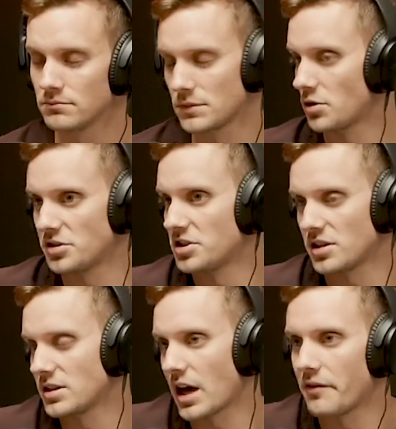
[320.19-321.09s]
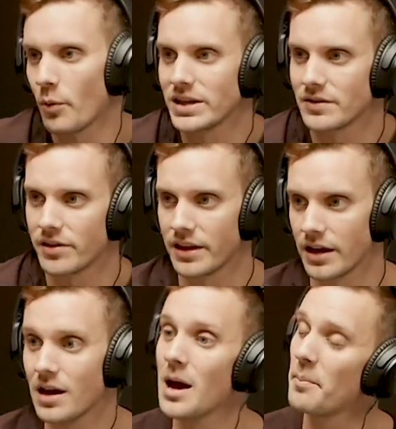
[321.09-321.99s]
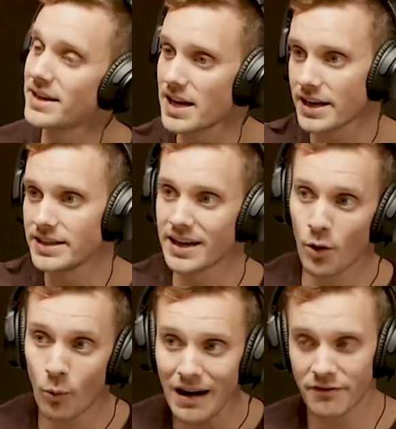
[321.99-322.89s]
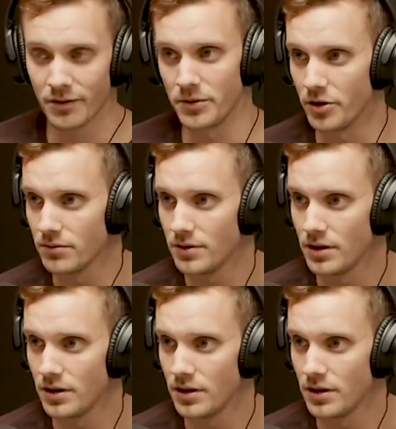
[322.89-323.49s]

So it's kind of a waste of a thing. But it's not going to take away from you.